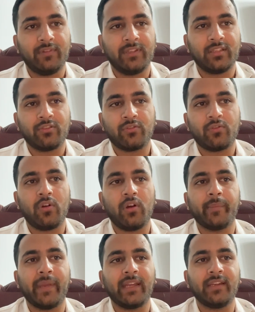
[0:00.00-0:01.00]

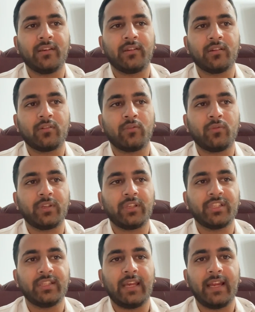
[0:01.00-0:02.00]
strong magnetic
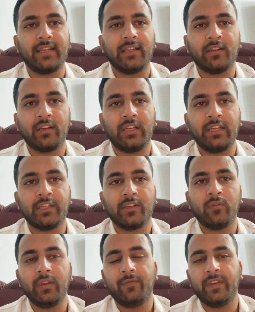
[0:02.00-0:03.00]
rotation at a
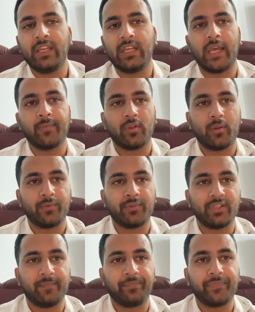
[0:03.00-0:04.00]
relatively weak
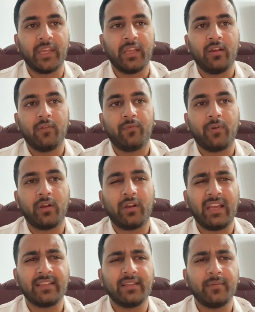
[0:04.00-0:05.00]
absorption. For
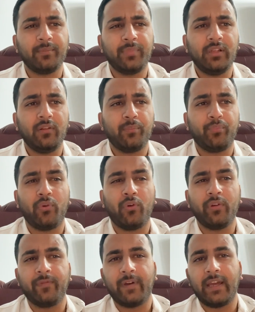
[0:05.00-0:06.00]
example,
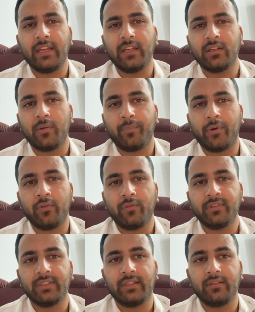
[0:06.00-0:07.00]
porphyrin
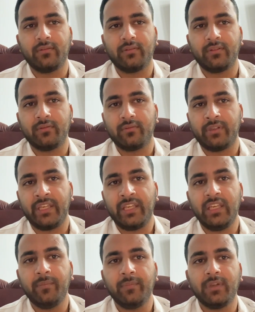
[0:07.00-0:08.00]
compounds,
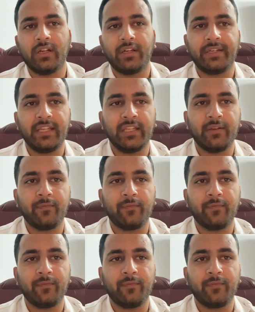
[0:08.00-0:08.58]
heme containing